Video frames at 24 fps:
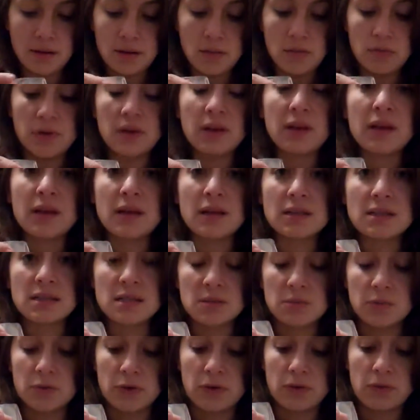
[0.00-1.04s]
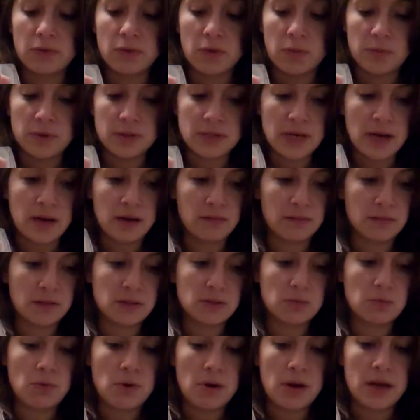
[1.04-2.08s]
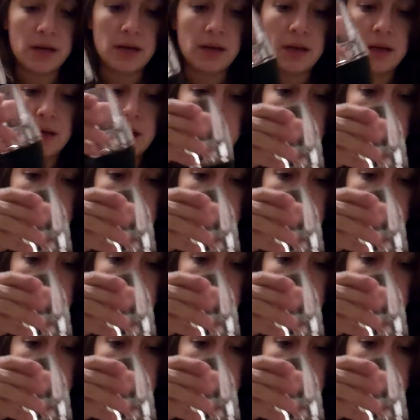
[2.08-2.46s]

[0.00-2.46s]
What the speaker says: really get some more aromas out of this wine.